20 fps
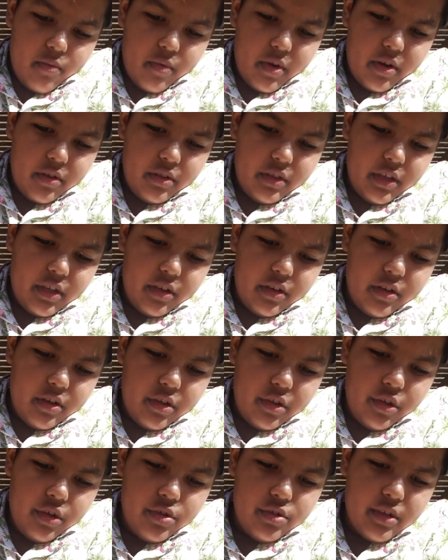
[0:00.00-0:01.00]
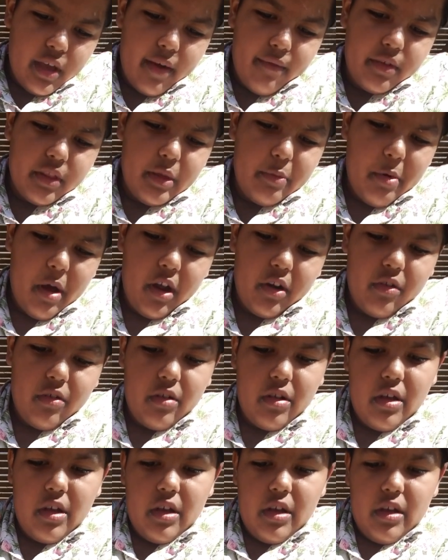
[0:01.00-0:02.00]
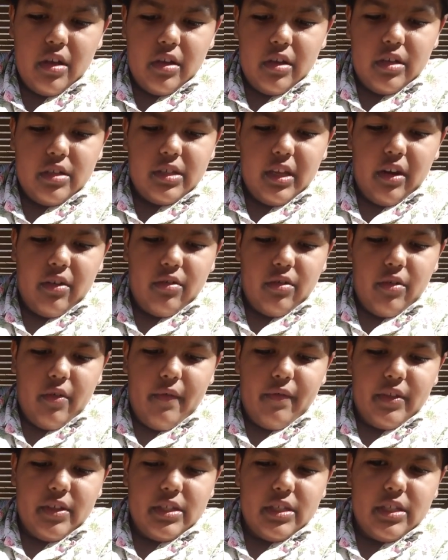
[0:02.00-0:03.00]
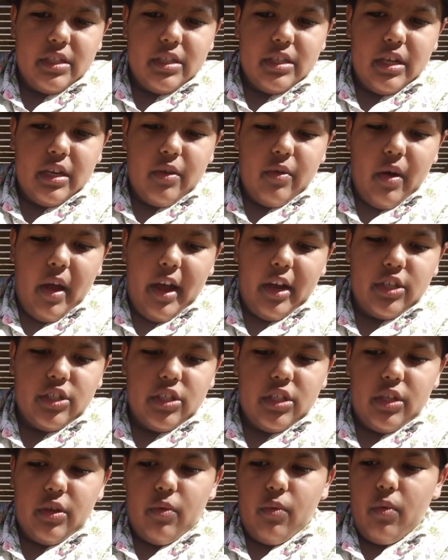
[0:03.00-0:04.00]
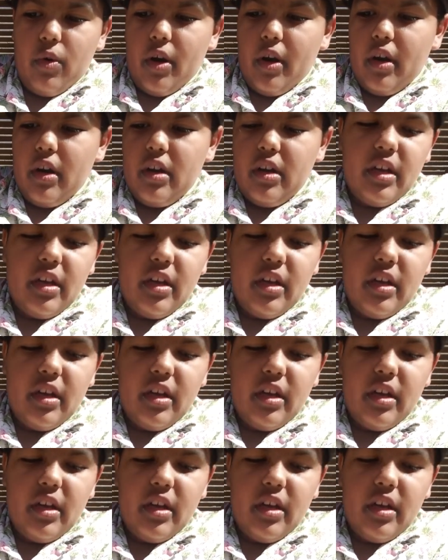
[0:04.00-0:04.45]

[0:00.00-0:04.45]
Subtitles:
we're only going to use half of the bottle because I don't know if this is going to actually work.